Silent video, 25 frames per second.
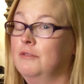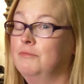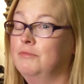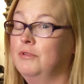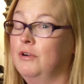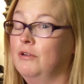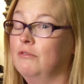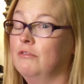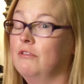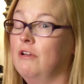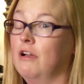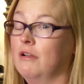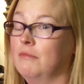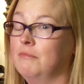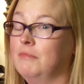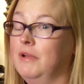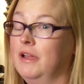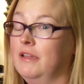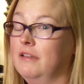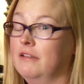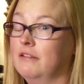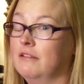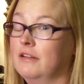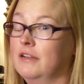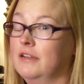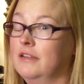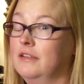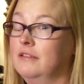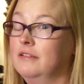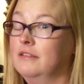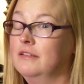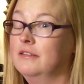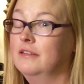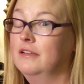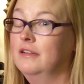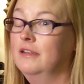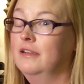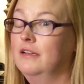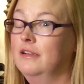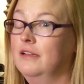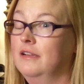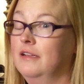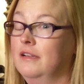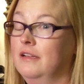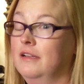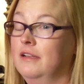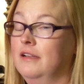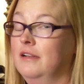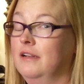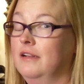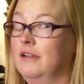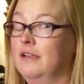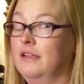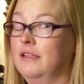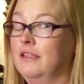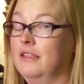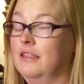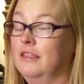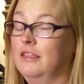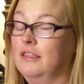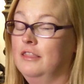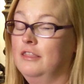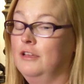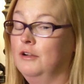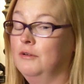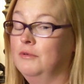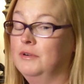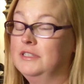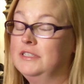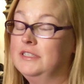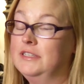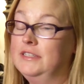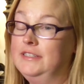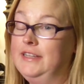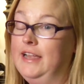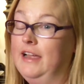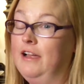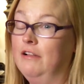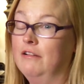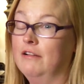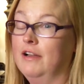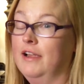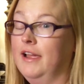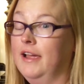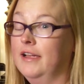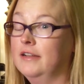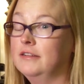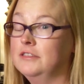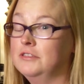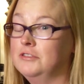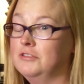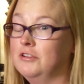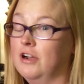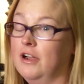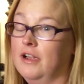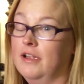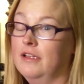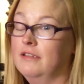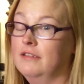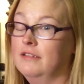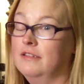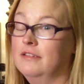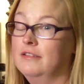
prolong my hearing, there wasn't a doubt I had to try.